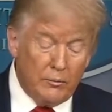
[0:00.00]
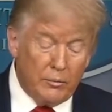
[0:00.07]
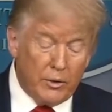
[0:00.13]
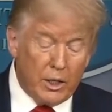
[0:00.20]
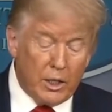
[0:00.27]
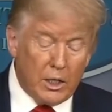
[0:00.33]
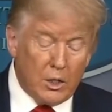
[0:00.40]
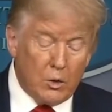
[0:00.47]

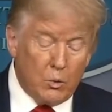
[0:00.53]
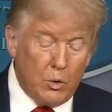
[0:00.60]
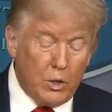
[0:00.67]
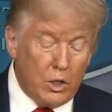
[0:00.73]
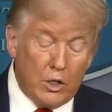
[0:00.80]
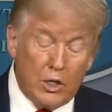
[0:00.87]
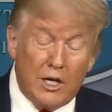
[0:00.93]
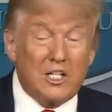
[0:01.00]

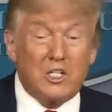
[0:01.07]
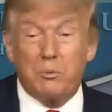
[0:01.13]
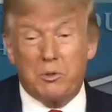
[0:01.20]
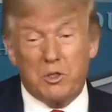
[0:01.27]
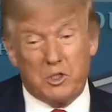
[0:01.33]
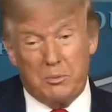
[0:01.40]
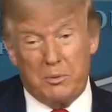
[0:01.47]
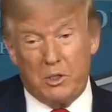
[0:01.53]
They're not
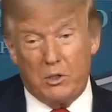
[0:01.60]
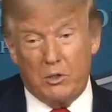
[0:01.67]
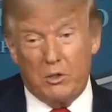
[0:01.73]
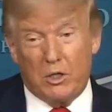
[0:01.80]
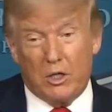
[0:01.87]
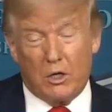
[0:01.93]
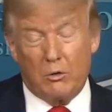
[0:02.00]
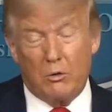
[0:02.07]
supposed to be
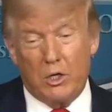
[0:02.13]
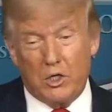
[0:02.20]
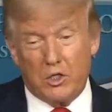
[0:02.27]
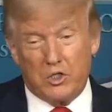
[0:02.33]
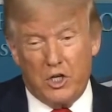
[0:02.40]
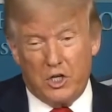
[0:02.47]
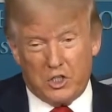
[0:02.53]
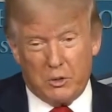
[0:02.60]
doing that.
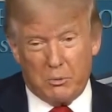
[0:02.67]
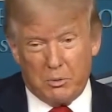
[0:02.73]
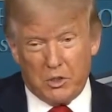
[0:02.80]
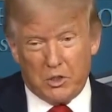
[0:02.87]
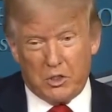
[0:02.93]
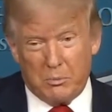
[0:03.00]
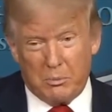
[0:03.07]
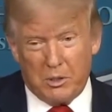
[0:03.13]
Iran's not
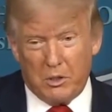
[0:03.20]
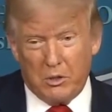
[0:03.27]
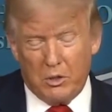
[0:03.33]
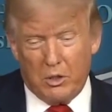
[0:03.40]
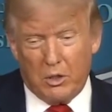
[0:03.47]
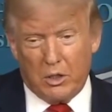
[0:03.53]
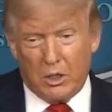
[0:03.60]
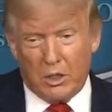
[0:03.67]
supposed to be
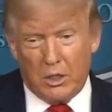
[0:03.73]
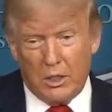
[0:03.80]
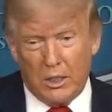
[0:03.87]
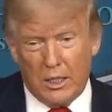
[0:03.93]
doing that.